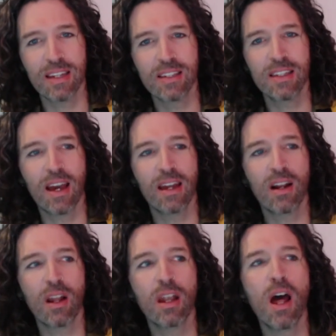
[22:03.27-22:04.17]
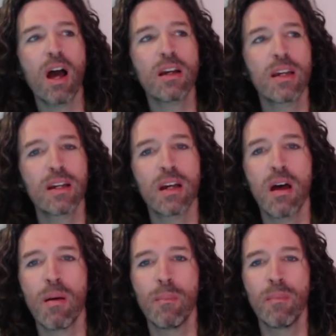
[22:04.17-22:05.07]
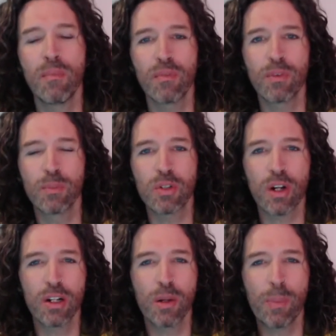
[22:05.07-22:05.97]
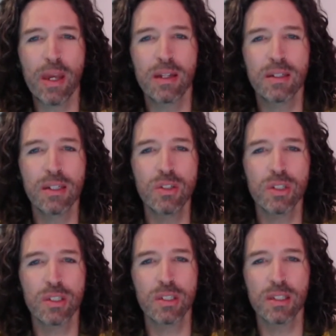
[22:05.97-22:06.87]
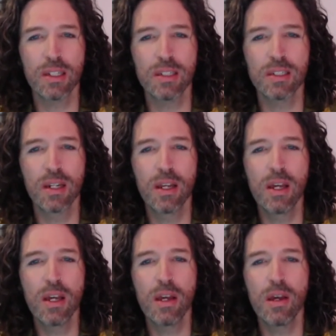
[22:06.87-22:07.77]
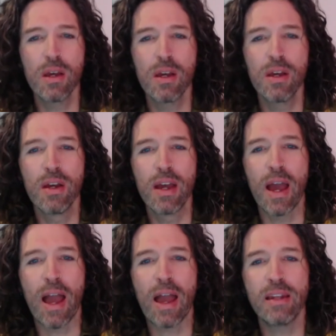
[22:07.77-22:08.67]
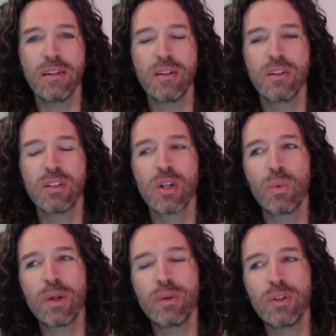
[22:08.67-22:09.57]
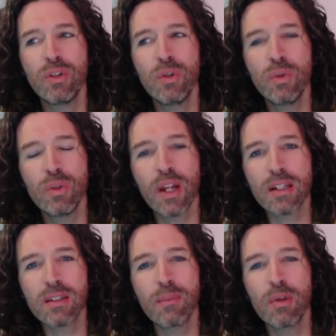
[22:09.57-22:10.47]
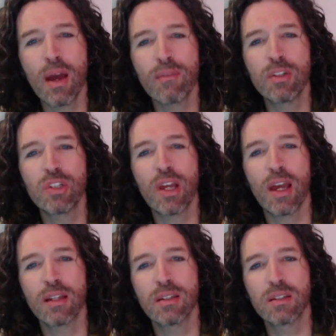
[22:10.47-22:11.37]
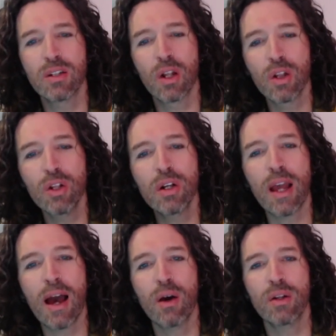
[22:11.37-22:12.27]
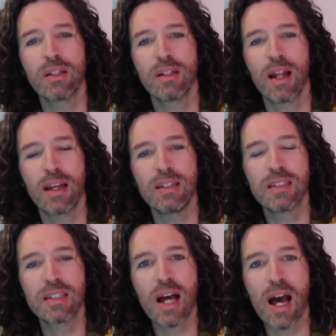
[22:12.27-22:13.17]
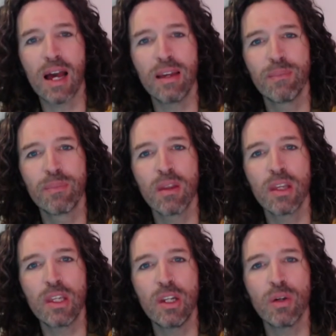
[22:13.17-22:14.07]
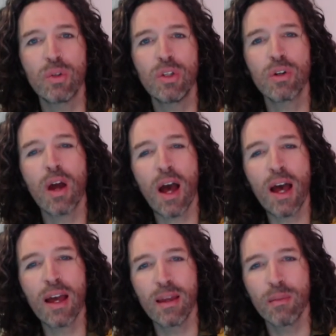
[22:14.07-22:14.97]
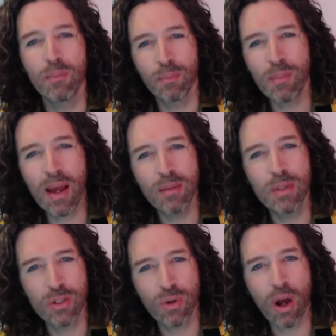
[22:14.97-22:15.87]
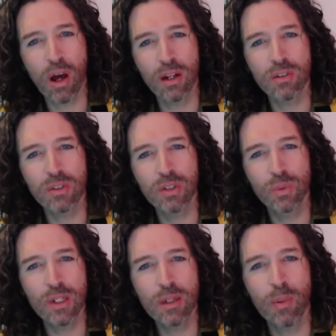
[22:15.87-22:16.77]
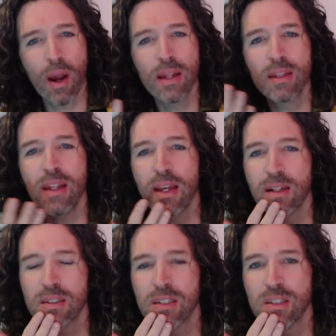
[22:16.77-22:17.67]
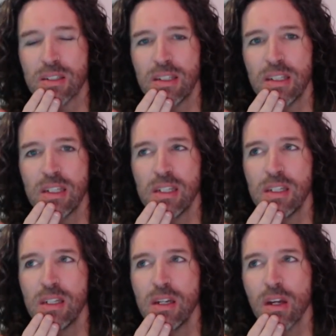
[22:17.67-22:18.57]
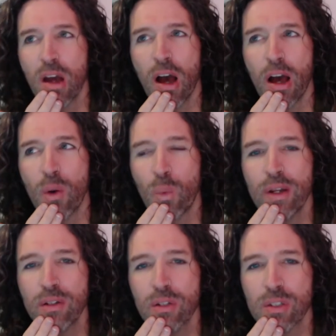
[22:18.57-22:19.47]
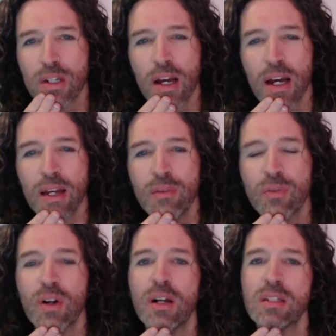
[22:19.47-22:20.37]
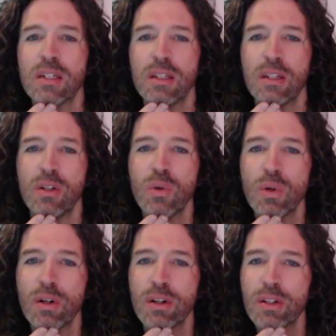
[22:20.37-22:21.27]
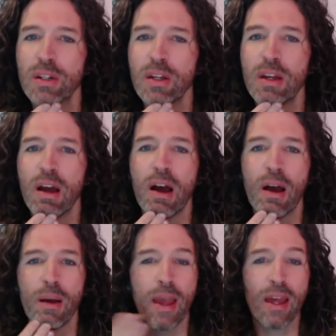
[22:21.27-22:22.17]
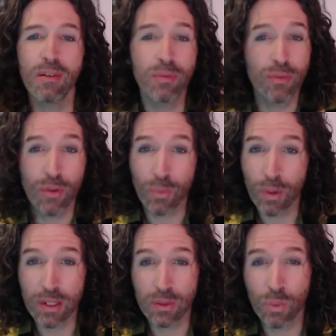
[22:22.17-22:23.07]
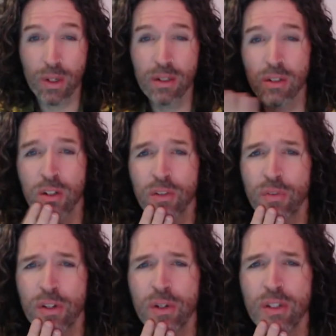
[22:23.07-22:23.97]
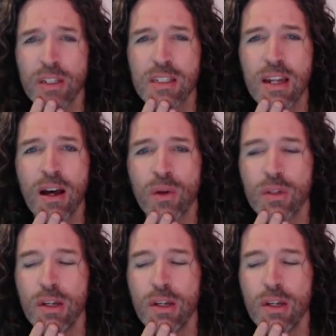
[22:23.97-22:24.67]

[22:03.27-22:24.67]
that a lot can come from starting to pay attention to this and so when you next time you have a chance to look out at the night sky, you know, your eye might be drawn to really bright things because the uh, winter sky for us in the north uh, and for when it's winter for you in the south,